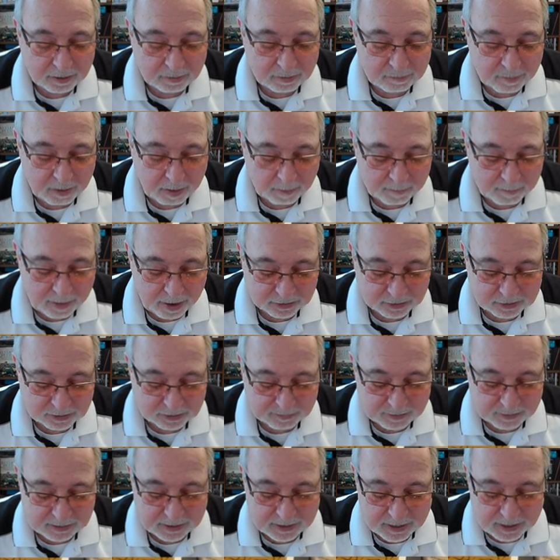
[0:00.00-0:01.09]
uh,
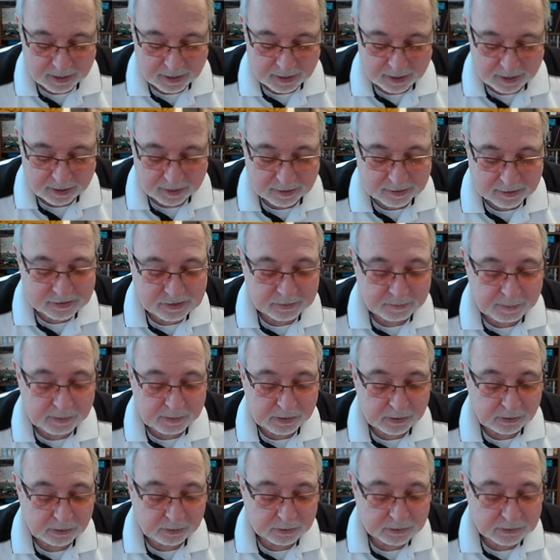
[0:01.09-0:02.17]
about to be uh,
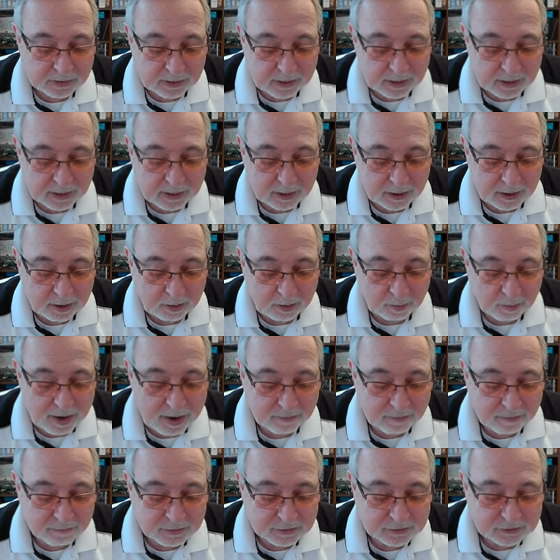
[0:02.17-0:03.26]
spilt uh,
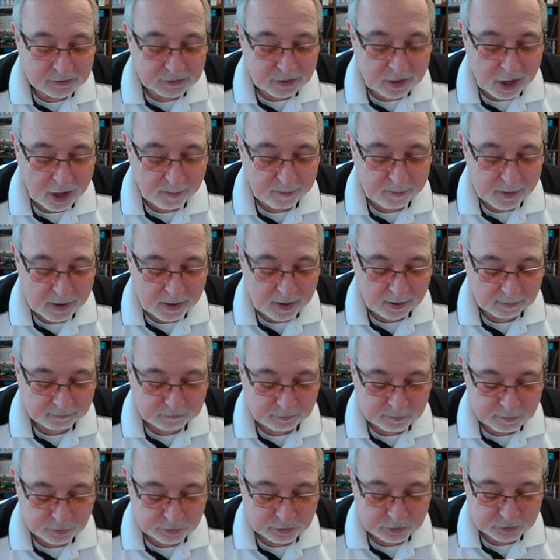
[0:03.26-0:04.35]
we have this cup
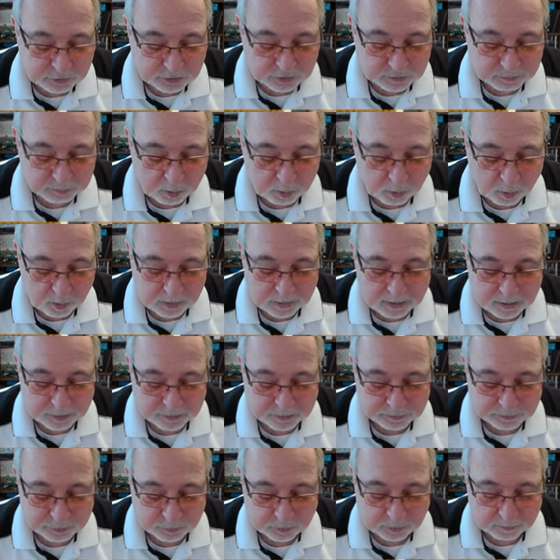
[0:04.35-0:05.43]
of emotion just
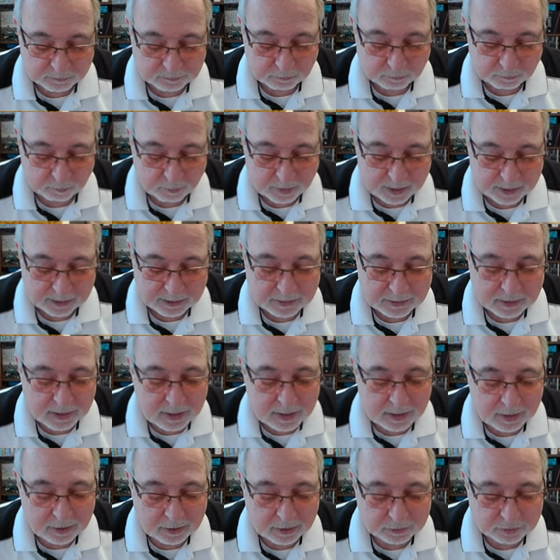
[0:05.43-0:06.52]
pouring out some sort of a
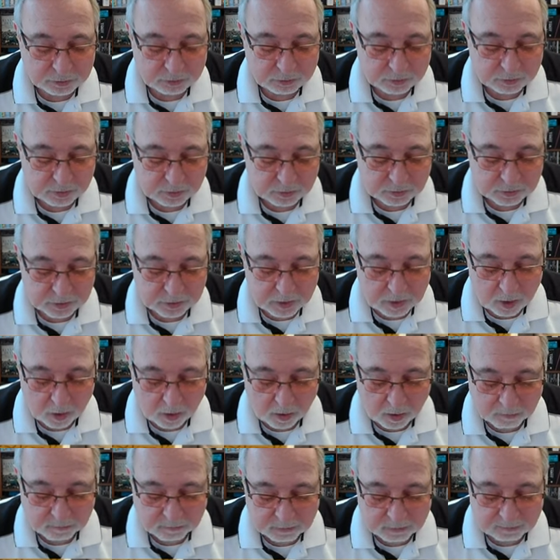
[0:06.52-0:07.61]
red uh, truth
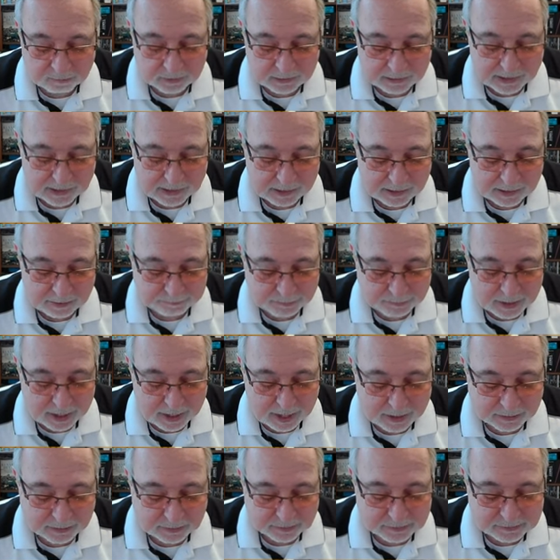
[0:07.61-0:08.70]
over everything,
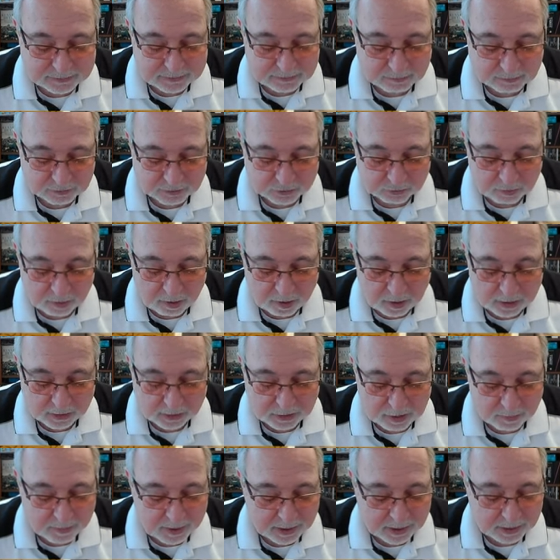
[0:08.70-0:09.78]
and the secrets
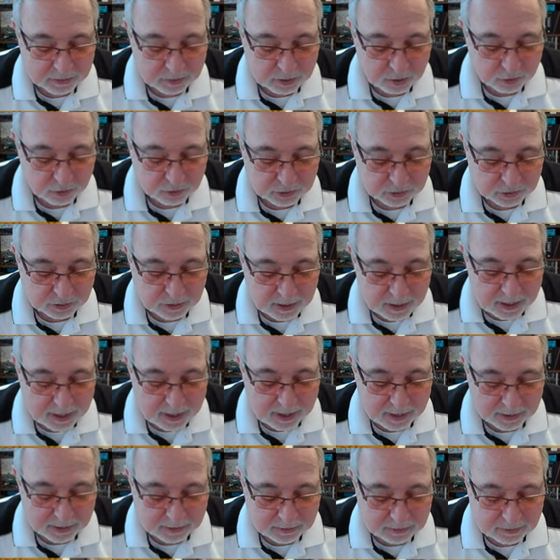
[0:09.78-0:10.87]
crawling up out of the ocean,
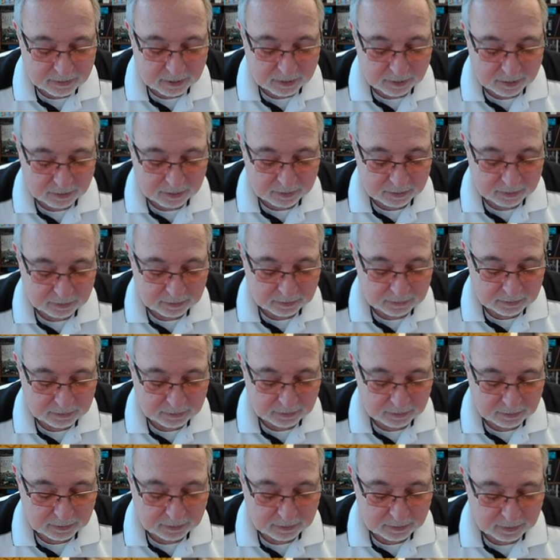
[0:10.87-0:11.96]
and uh,
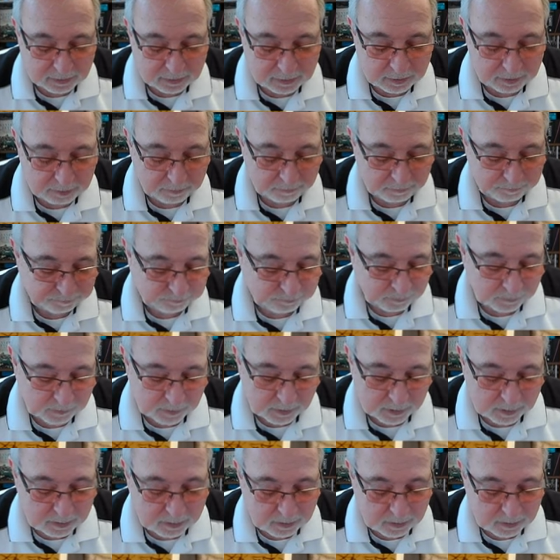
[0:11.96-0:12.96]
the um,